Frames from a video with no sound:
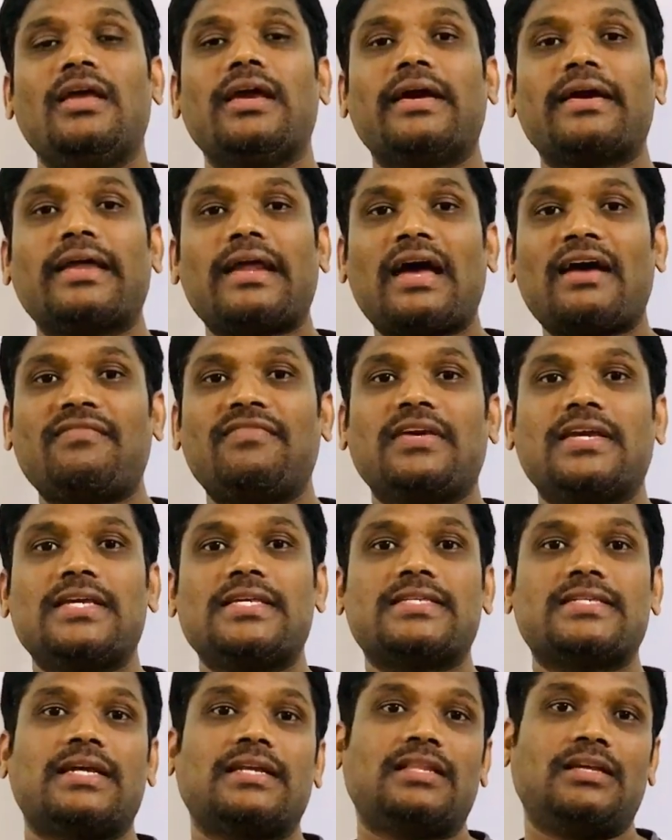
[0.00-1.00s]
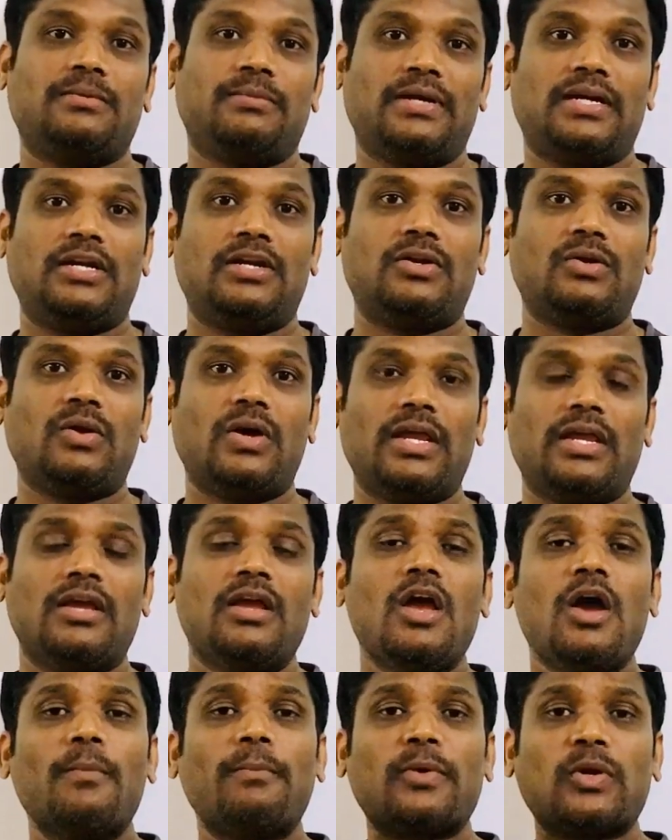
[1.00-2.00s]
Graphic is nothing but a drawing.
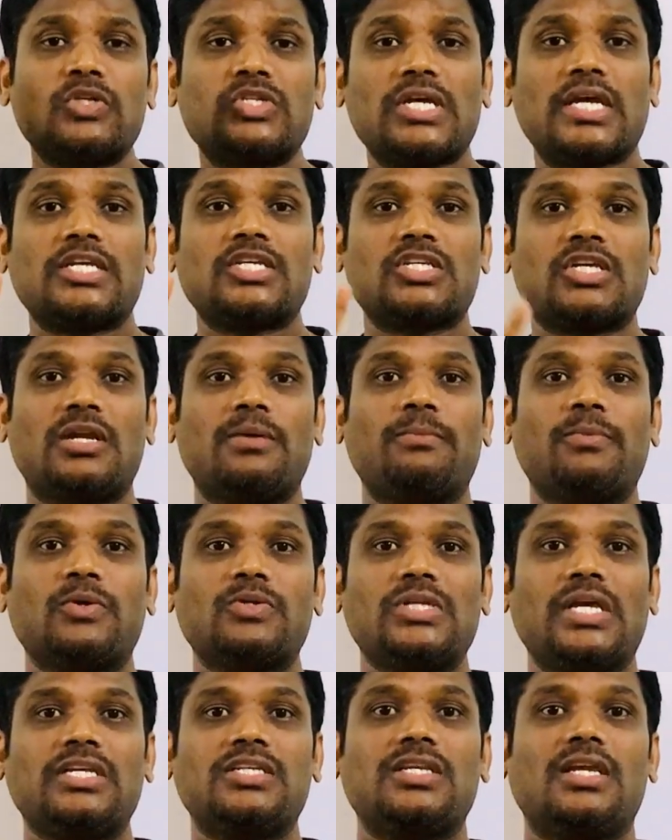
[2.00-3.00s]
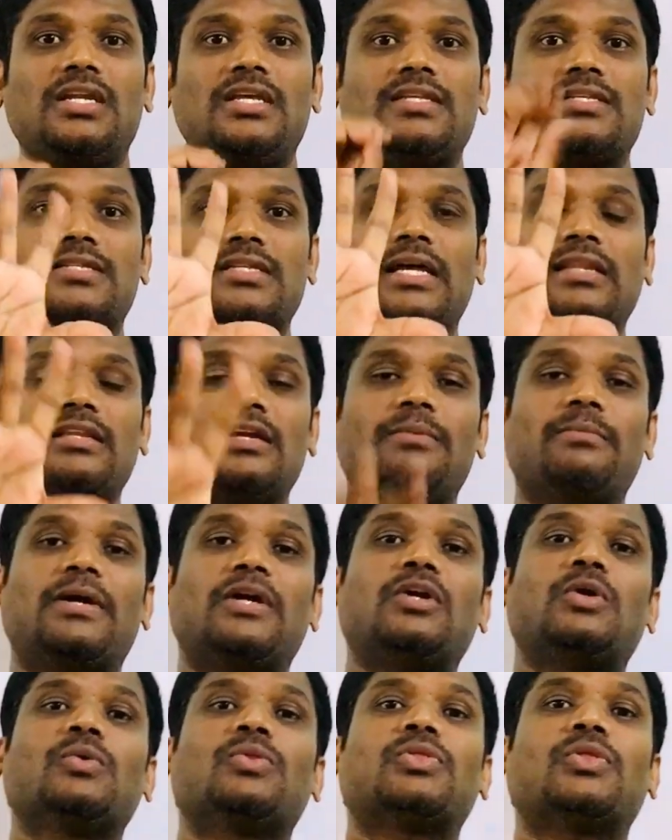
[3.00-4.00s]
Projection is nothing
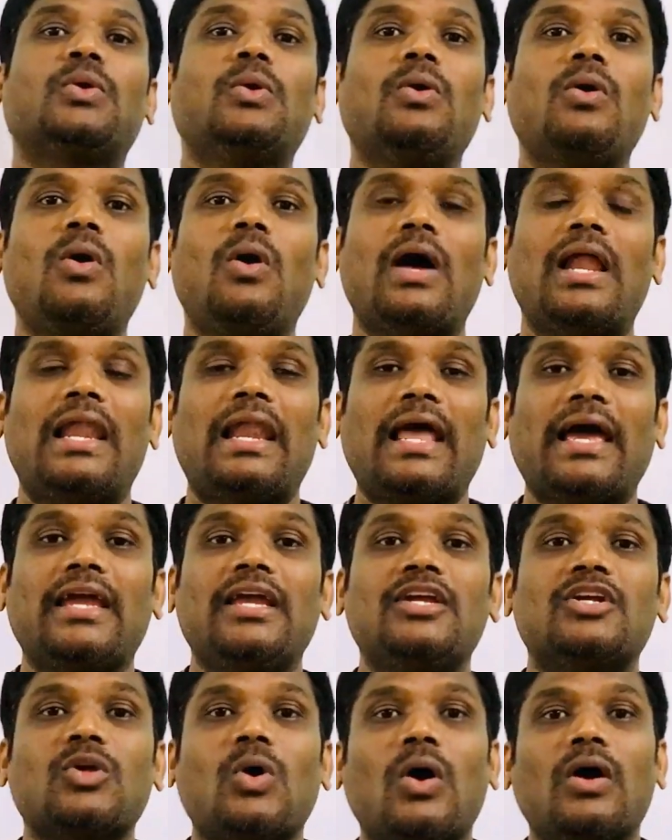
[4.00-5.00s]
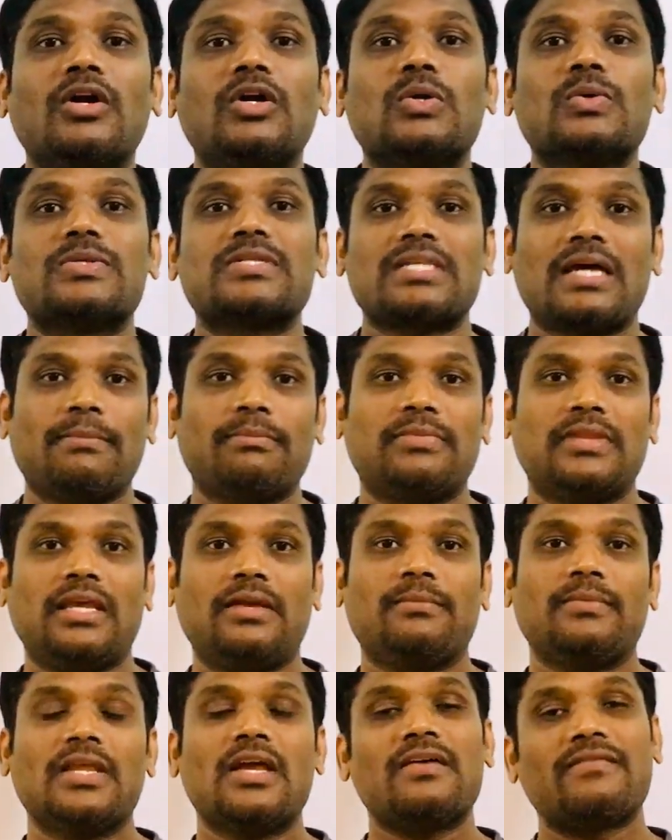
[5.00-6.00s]
but to throw a light onto
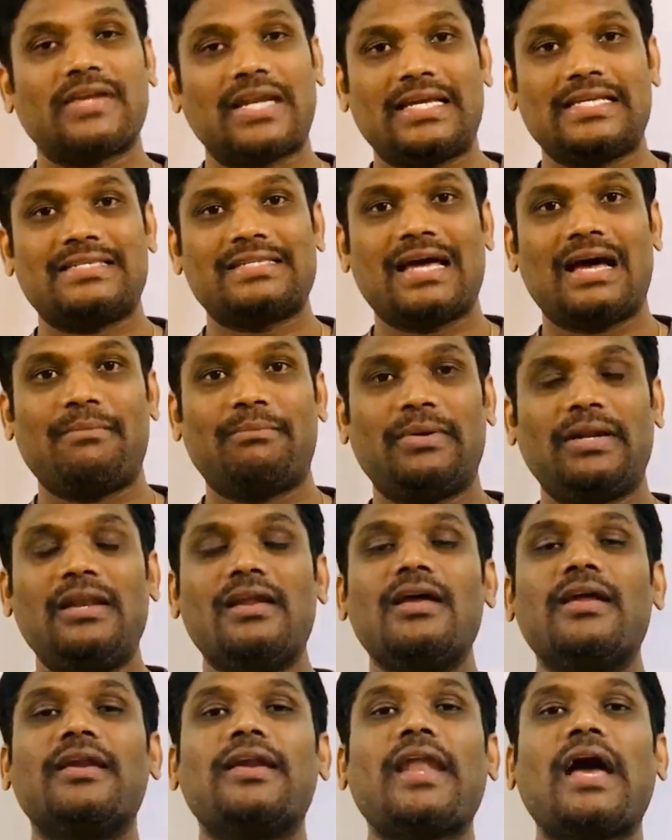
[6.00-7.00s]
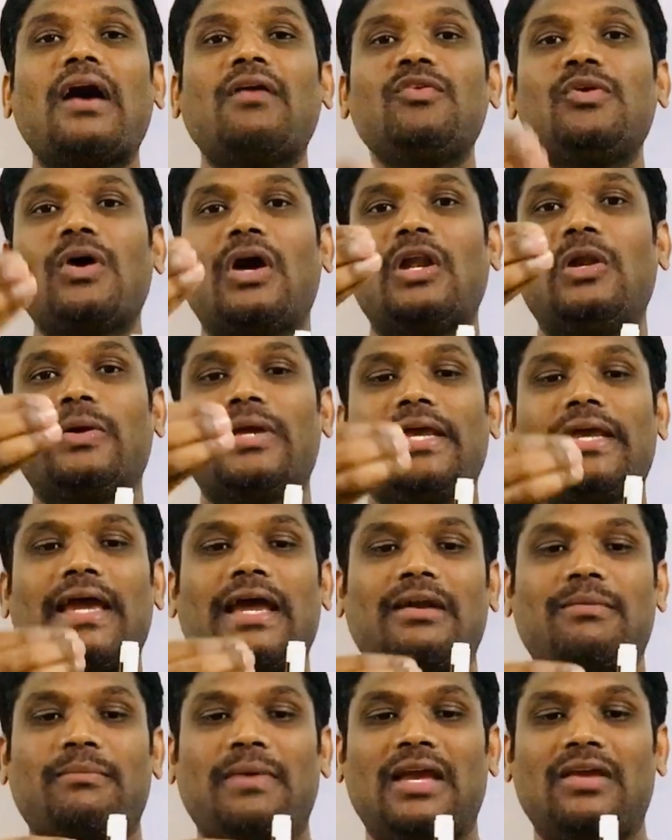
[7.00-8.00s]
something. For example, now you are looking
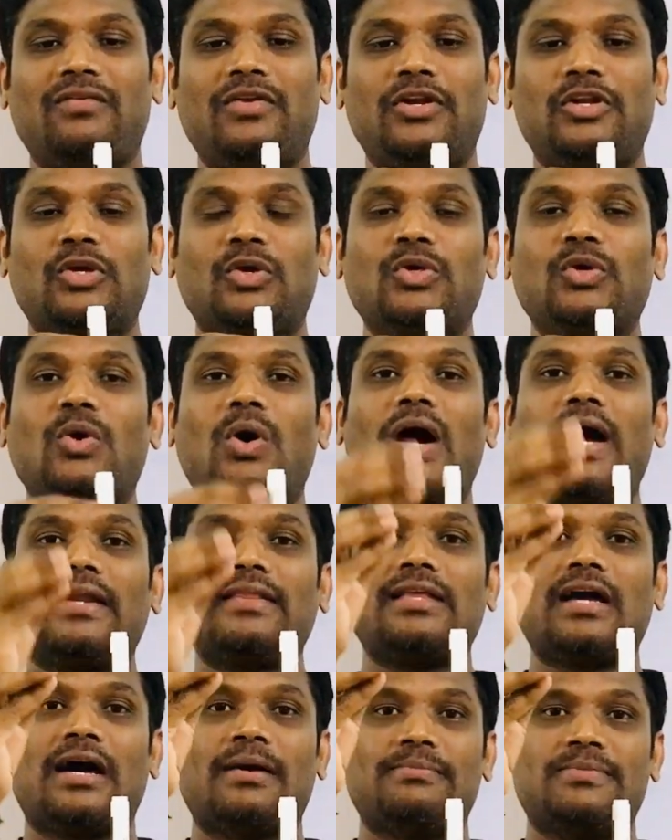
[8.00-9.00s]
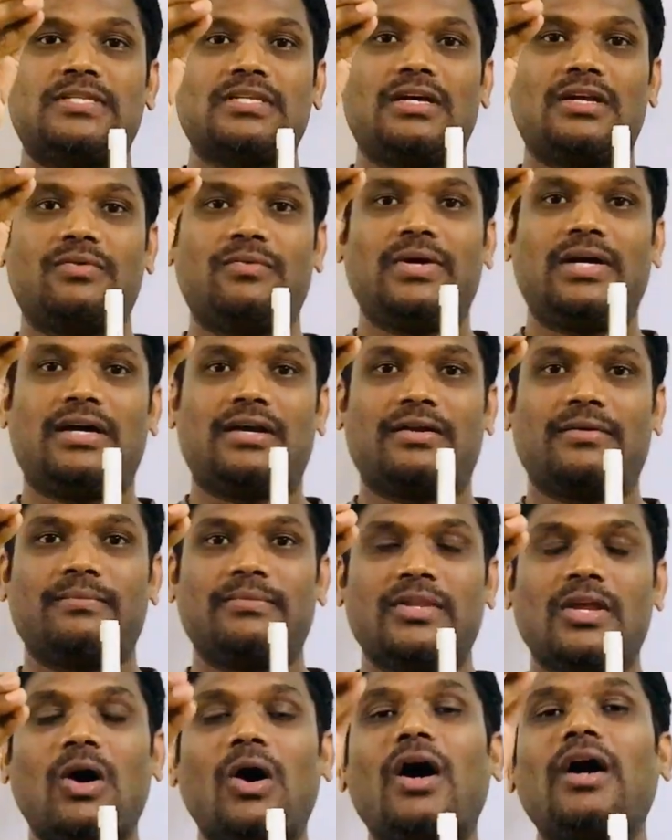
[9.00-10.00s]
at my video, you are the observer
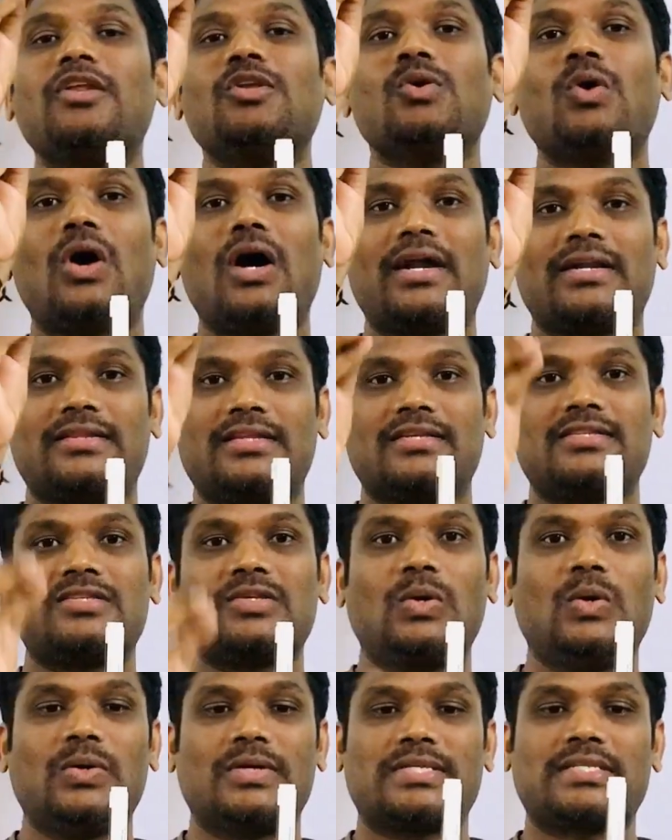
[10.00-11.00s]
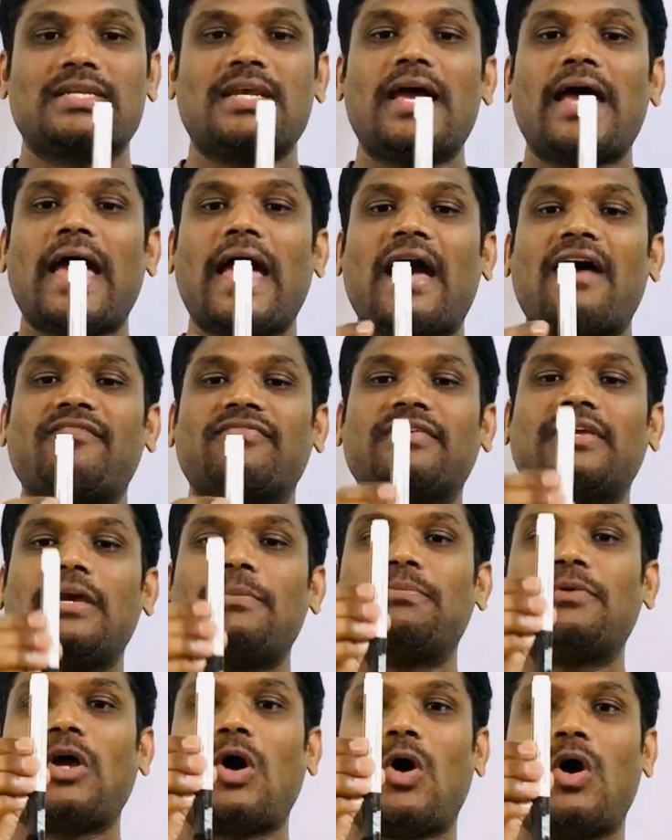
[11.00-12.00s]
or you are the source. I have
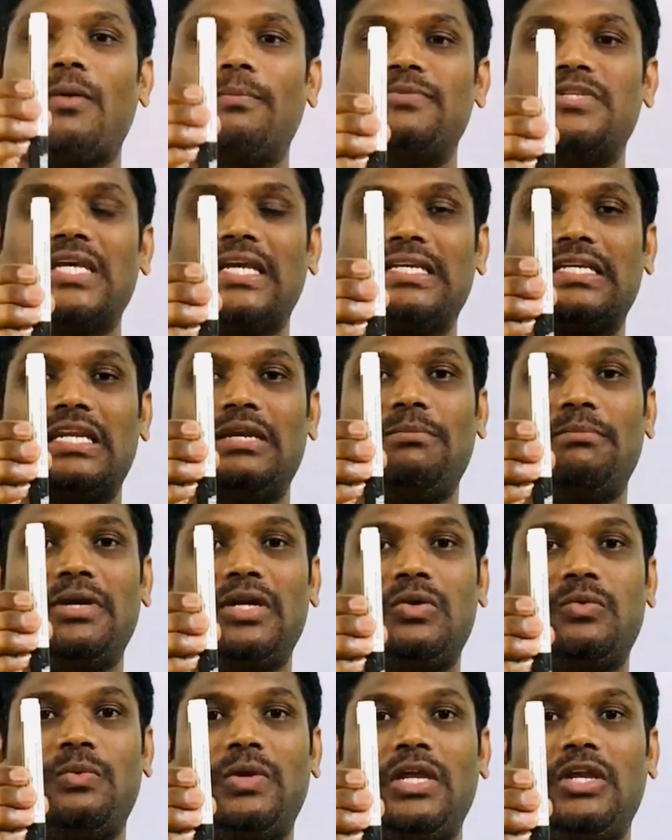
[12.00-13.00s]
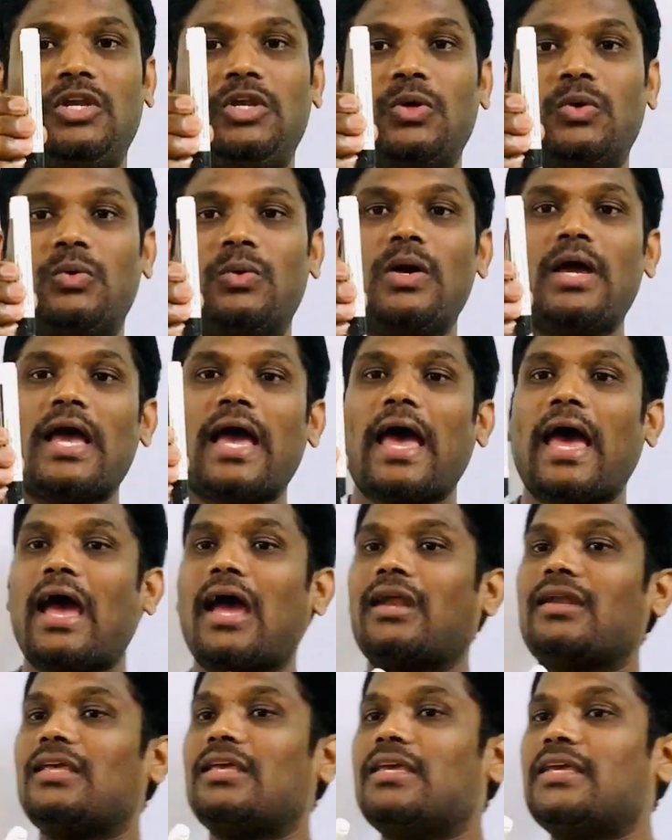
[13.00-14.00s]
kept object in between you
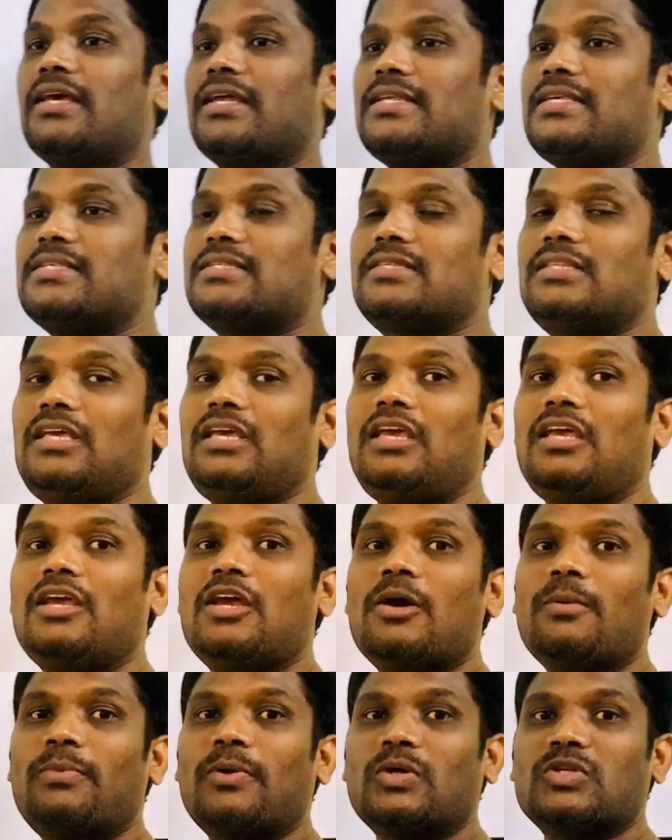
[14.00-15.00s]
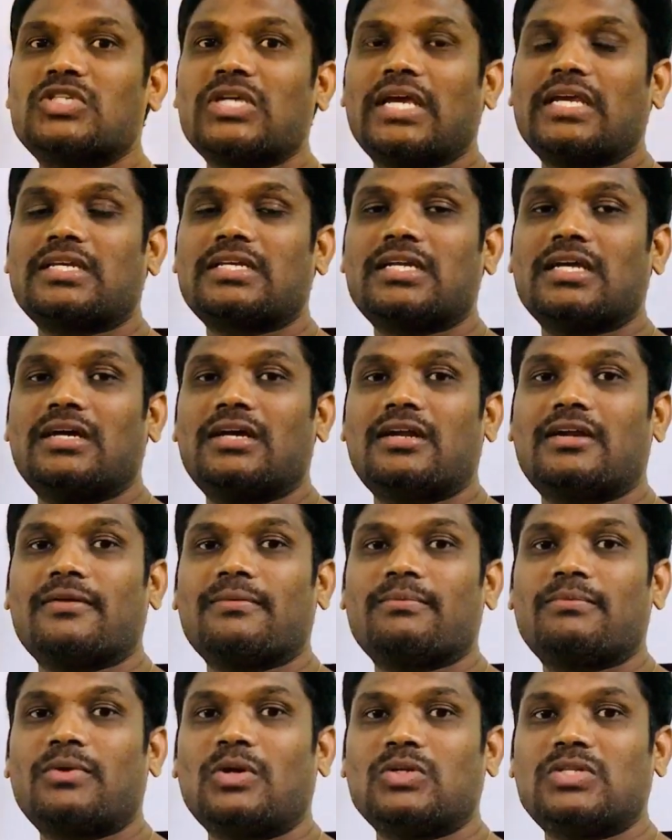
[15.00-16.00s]
and here is the
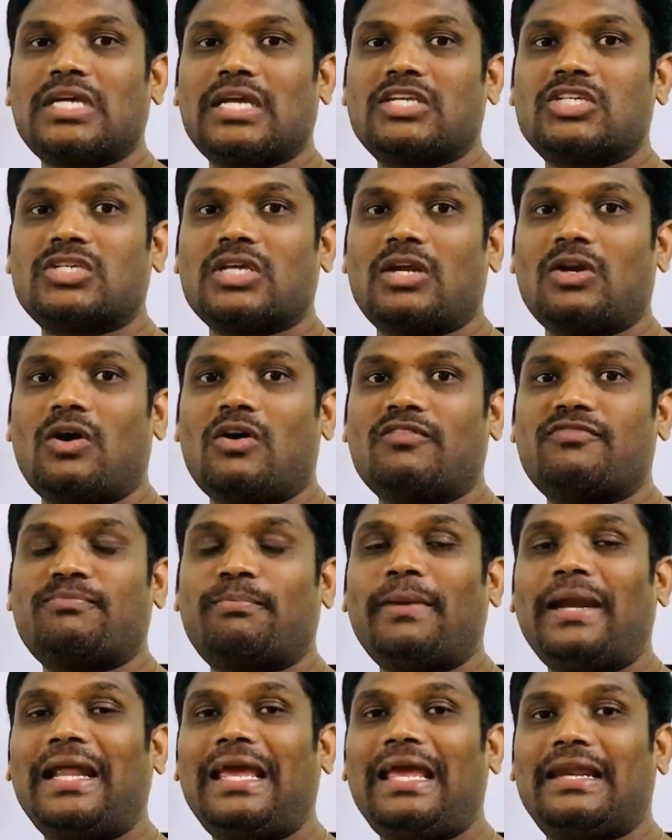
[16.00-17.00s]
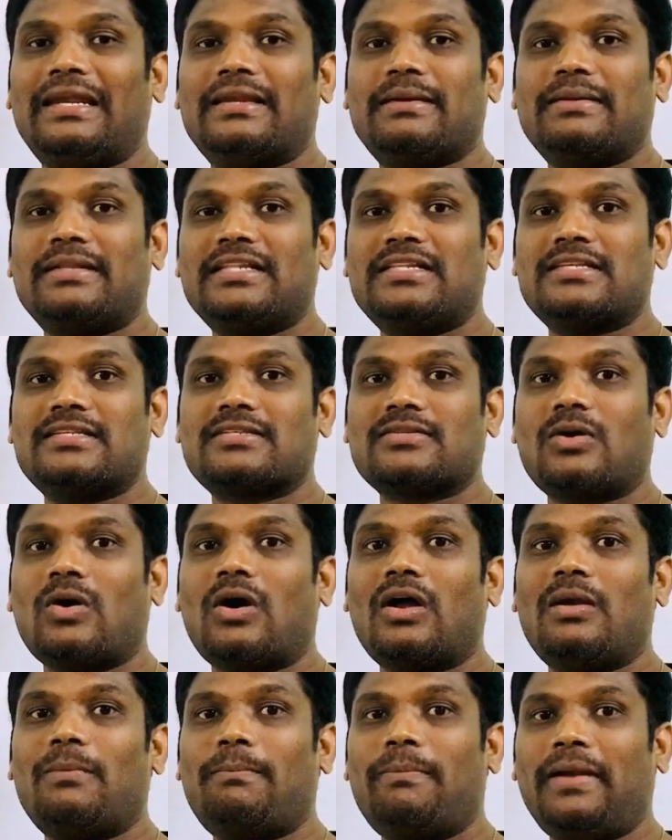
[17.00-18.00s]
projector, projection of plane. This is
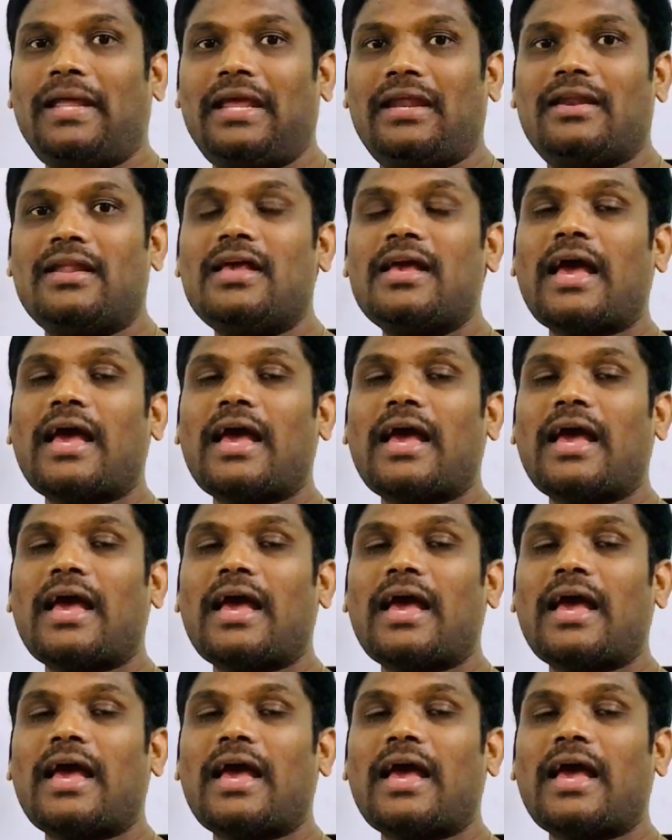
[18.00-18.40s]
called plane.